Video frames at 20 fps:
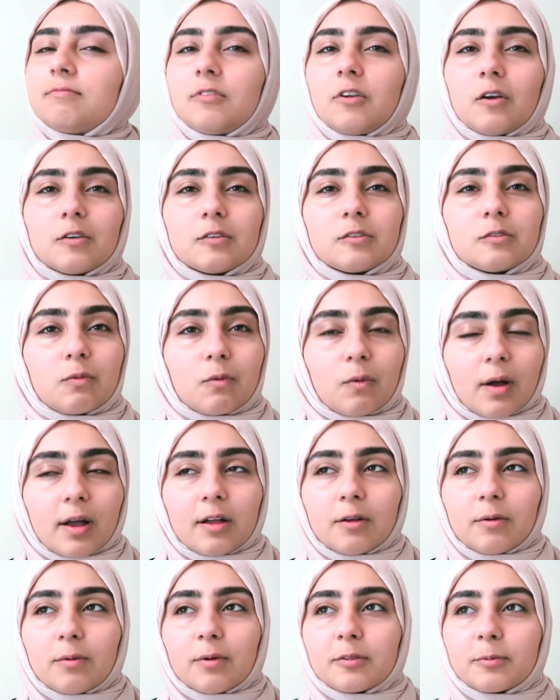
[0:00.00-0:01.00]
goes
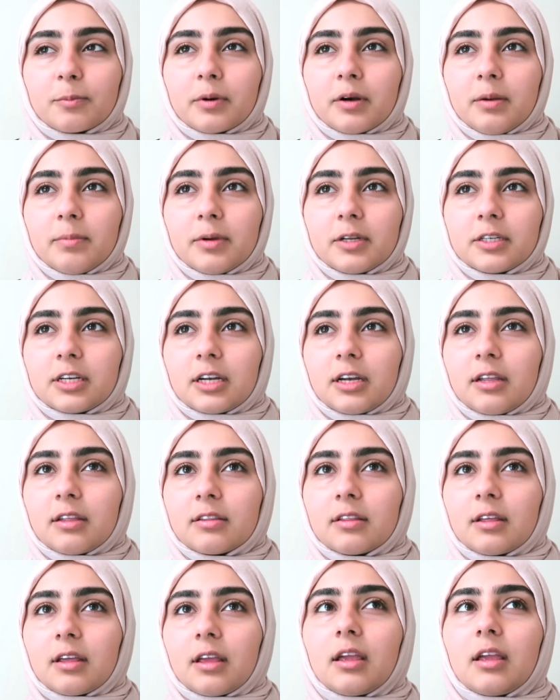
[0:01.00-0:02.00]
well with pretty much
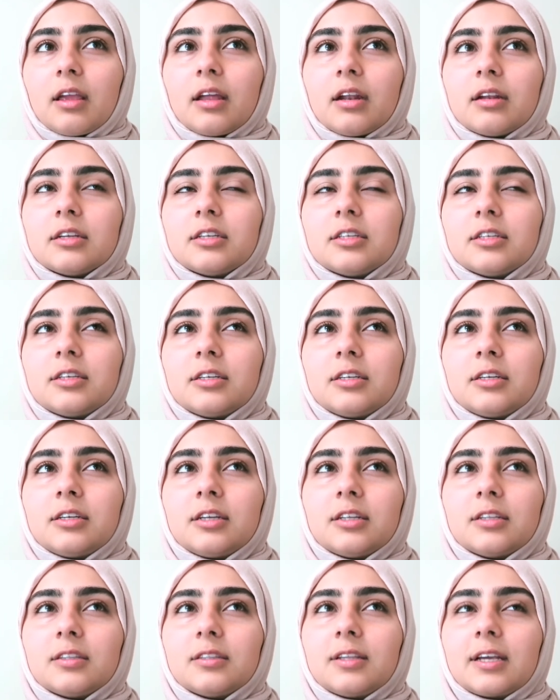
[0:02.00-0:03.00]
anything, and
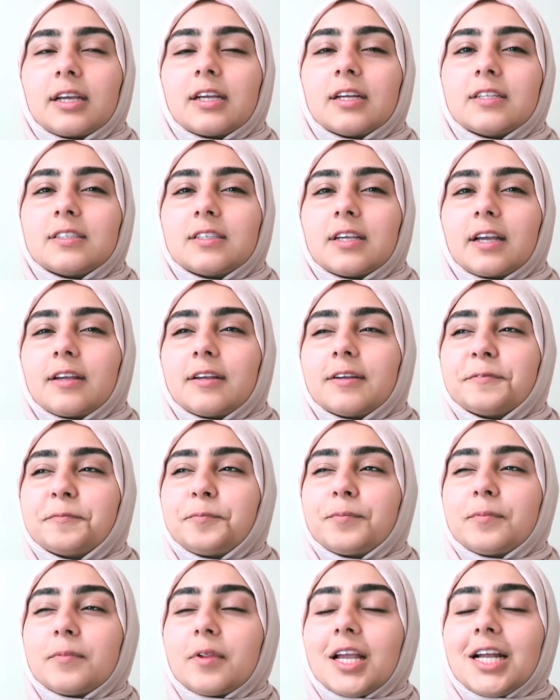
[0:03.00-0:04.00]
like
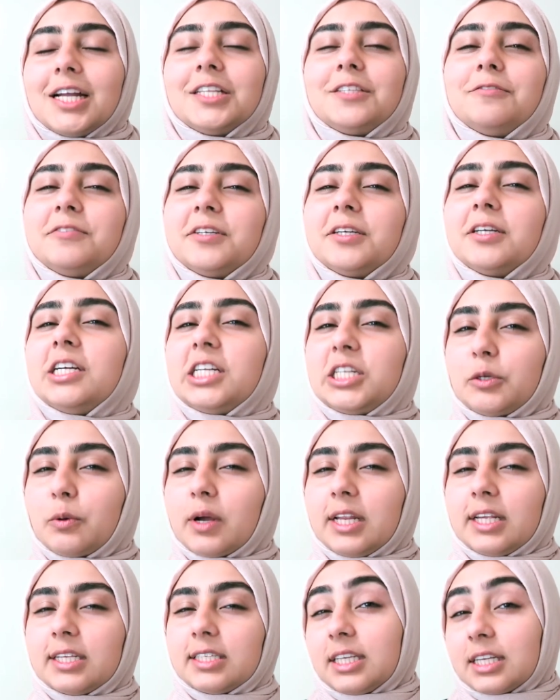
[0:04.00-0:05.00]
it's very
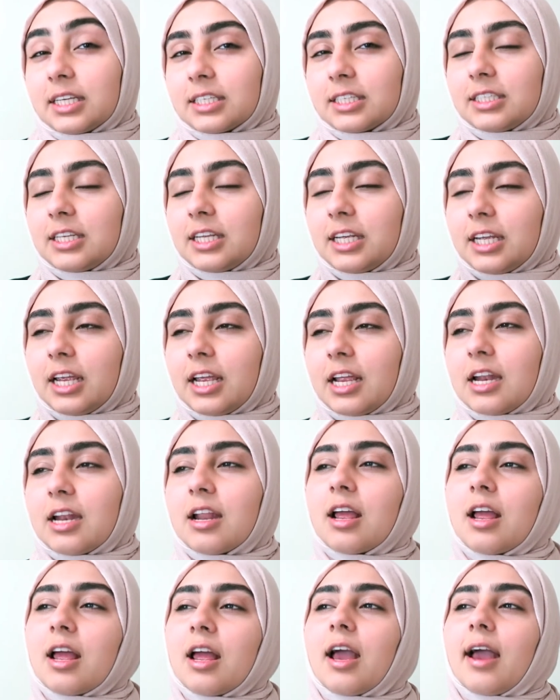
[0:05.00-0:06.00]

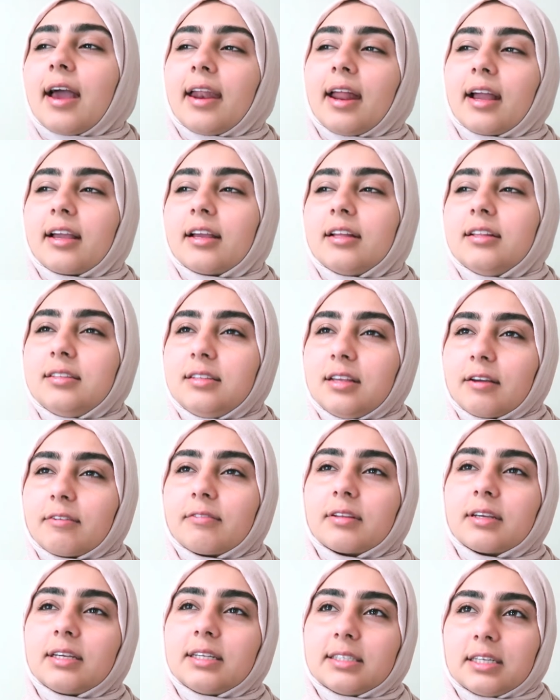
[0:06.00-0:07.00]
2016, and I could
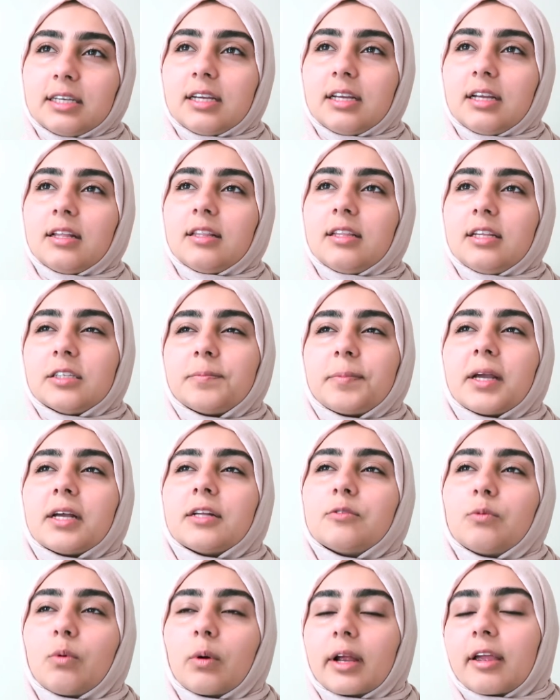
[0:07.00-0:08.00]
definitely see these
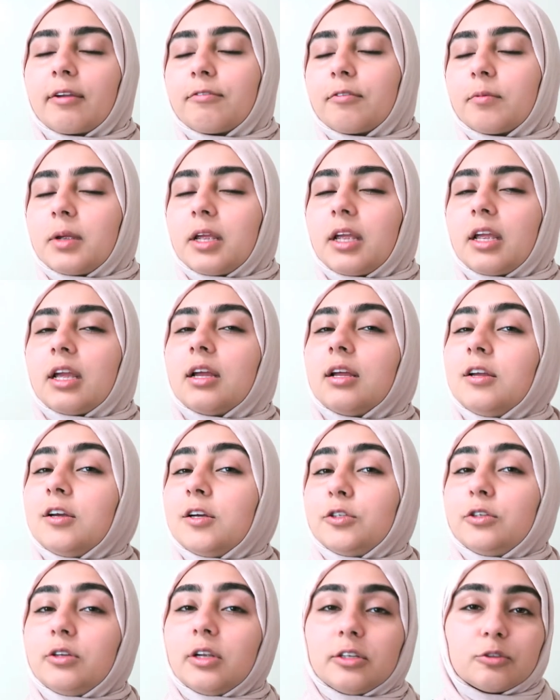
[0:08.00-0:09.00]
pants working for me
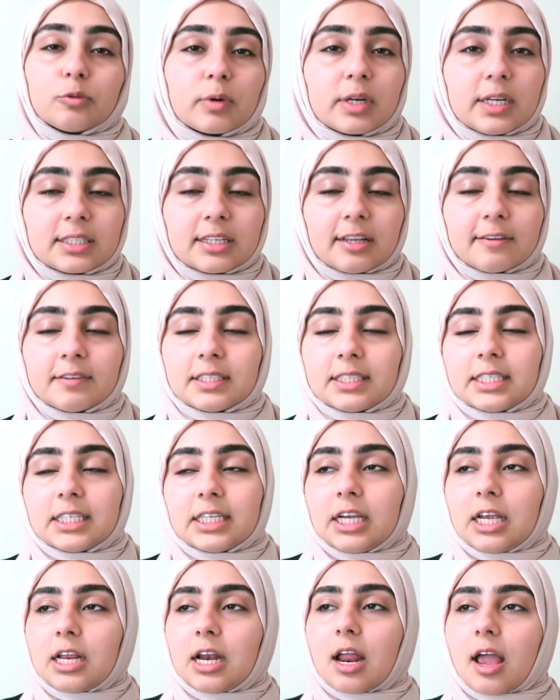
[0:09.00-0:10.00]
in
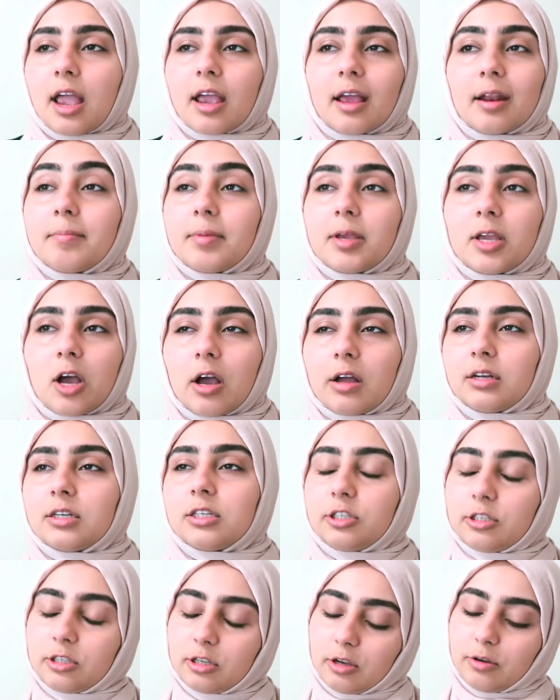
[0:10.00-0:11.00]
2017 and
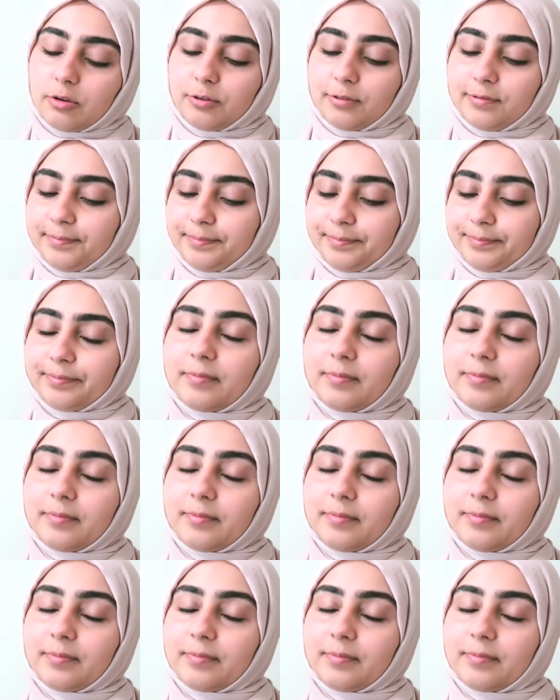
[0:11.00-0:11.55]
beyond. So